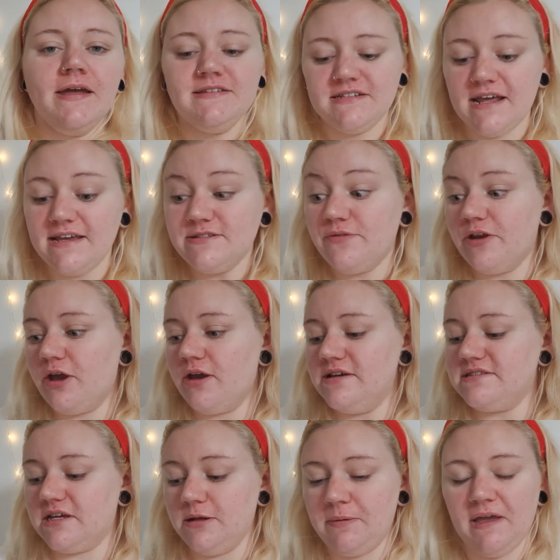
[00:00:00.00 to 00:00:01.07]
today's video
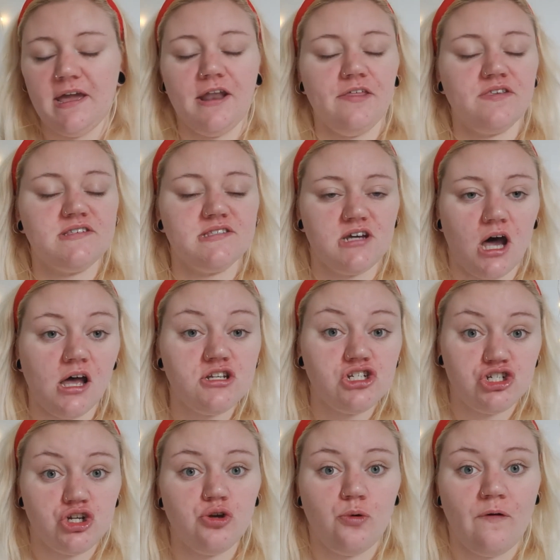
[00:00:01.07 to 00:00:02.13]
is going to be another start
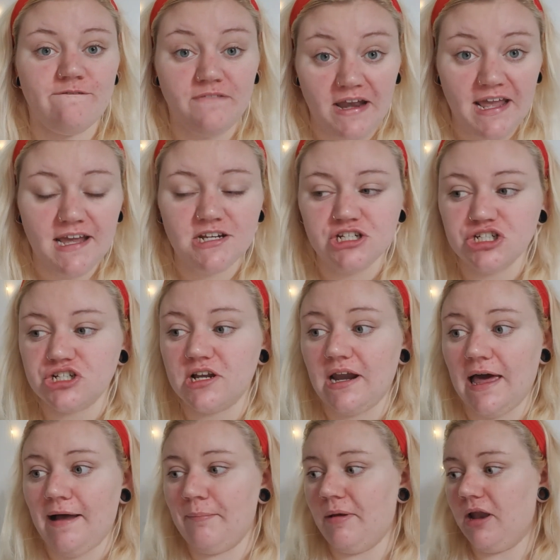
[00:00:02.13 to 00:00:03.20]
to finish
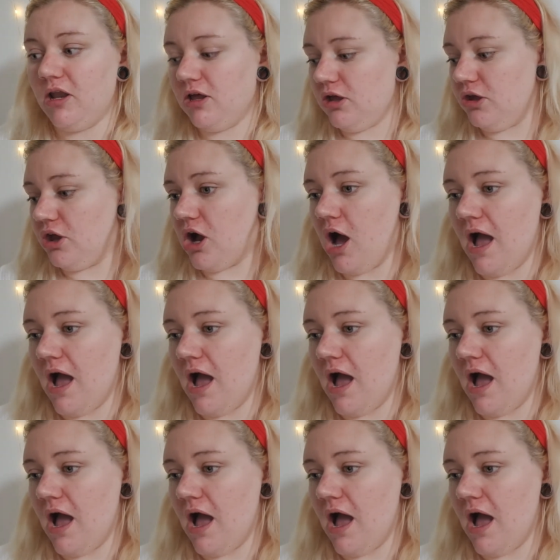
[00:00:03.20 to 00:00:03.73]
glam look.